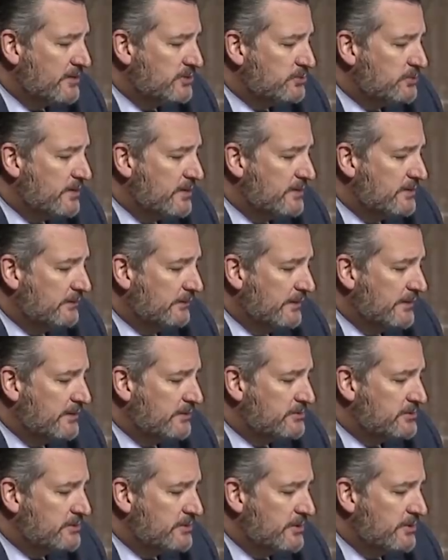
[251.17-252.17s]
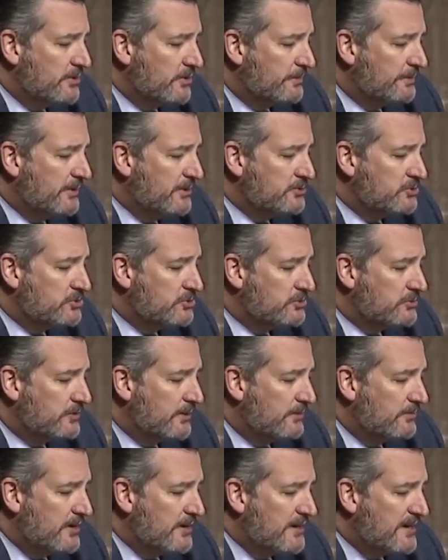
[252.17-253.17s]
I tweeted a link to the New York Post
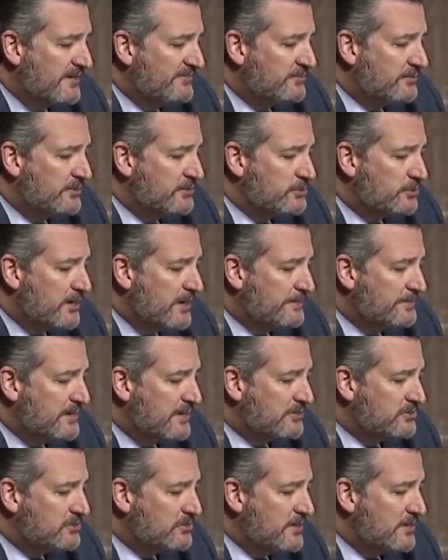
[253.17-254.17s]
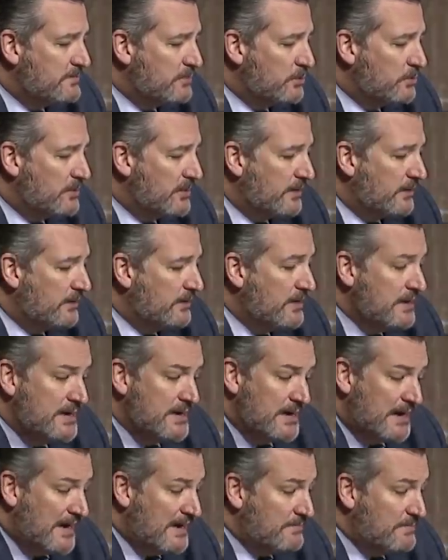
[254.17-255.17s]
story right after it dropped yesterday morning.
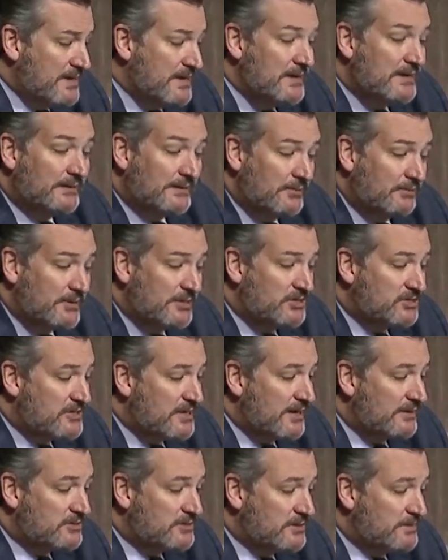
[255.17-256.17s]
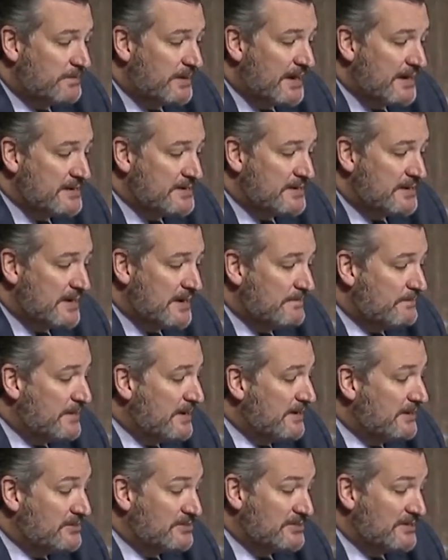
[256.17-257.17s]
I immediately reached out to the Biden
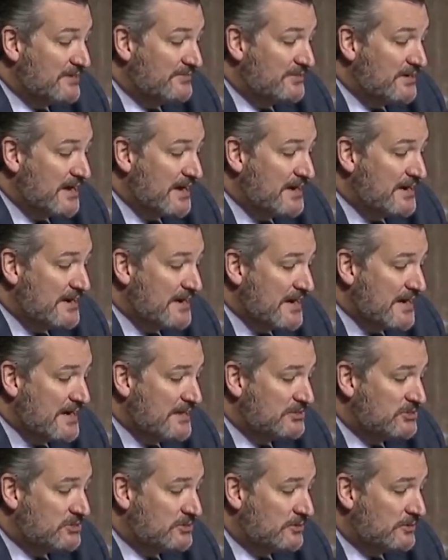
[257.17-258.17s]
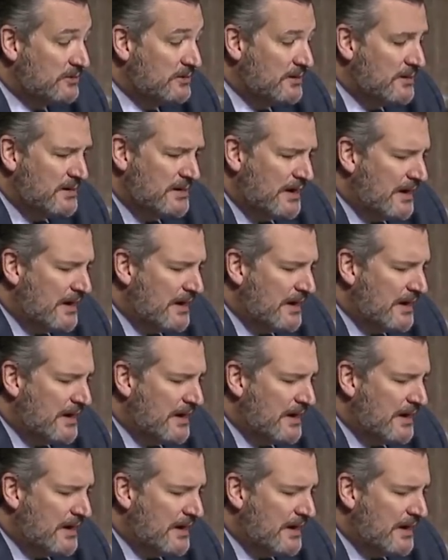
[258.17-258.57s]
campaign to see if they had any answer.